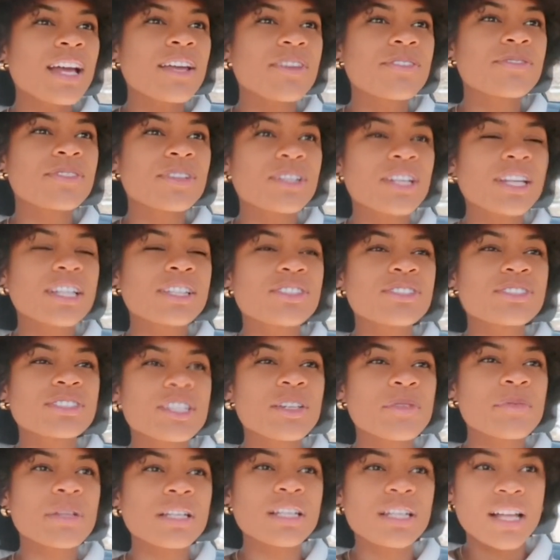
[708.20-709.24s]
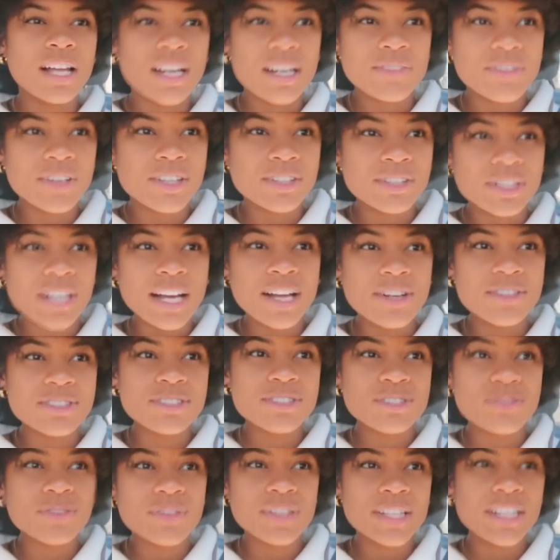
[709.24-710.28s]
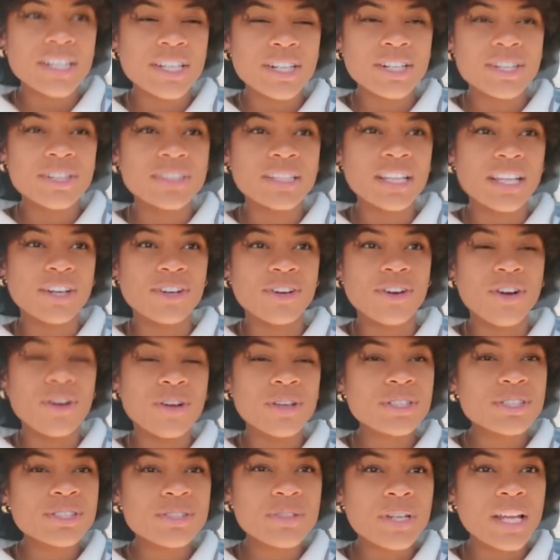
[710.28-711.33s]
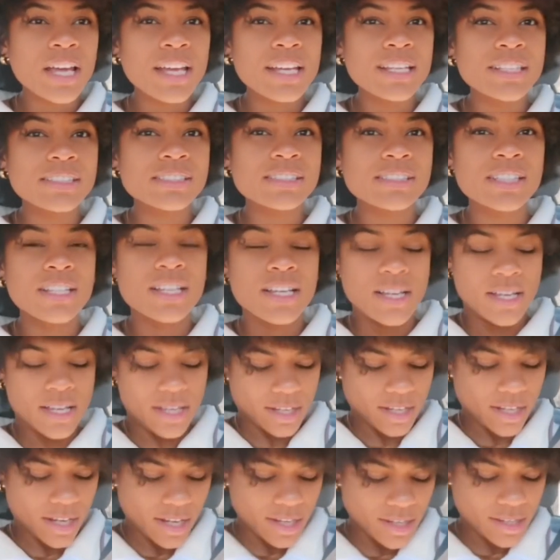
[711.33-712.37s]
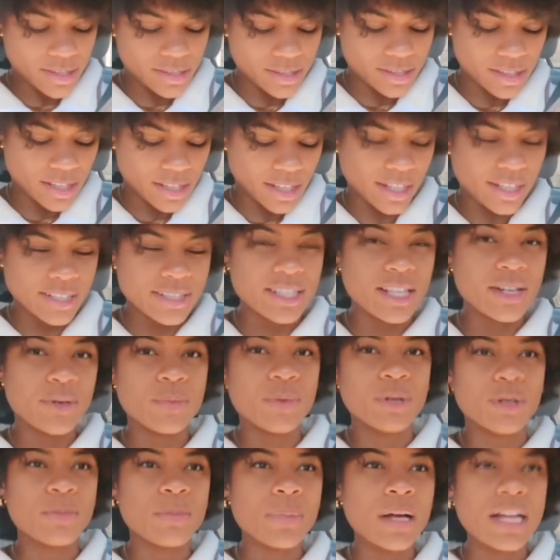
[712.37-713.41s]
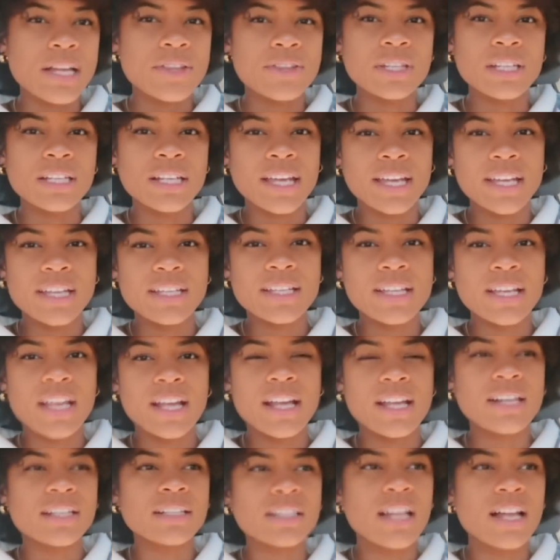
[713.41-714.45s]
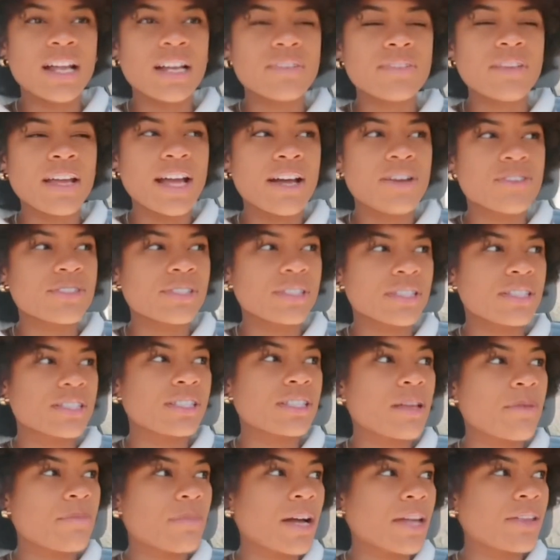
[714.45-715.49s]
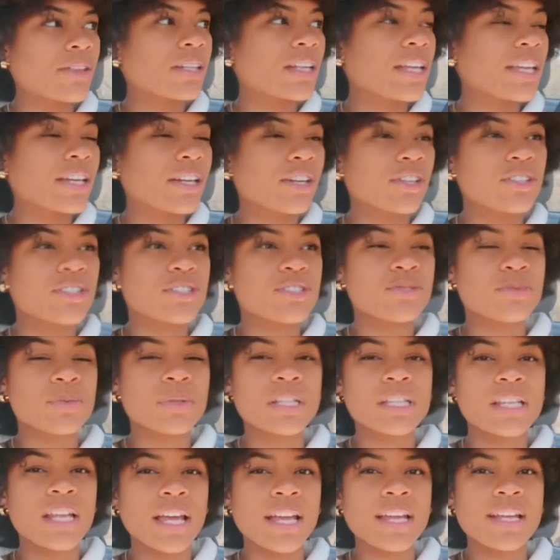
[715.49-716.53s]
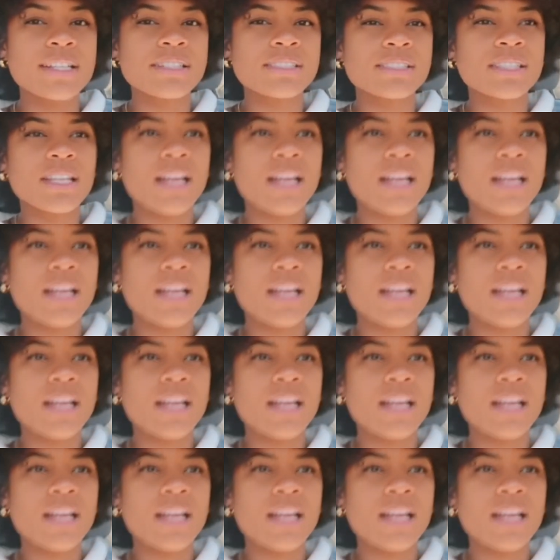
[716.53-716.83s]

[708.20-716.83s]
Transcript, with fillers: I feel like there's gonna be a lot of other houses over here that are also nice. Cause like I said, we're by the lake and a lot of houses by the lake are just really nice.